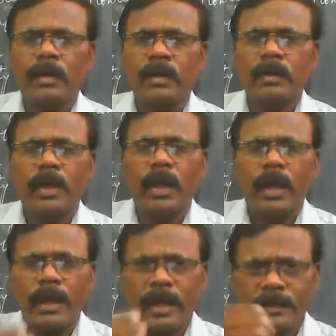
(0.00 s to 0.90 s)
So,
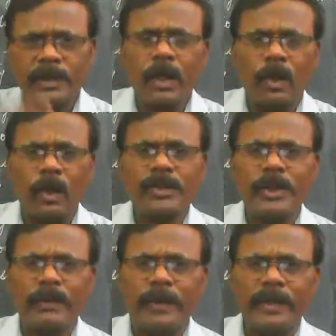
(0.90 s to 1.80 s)
as a
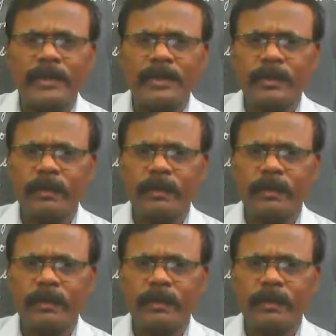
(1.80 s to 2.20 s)
consequence,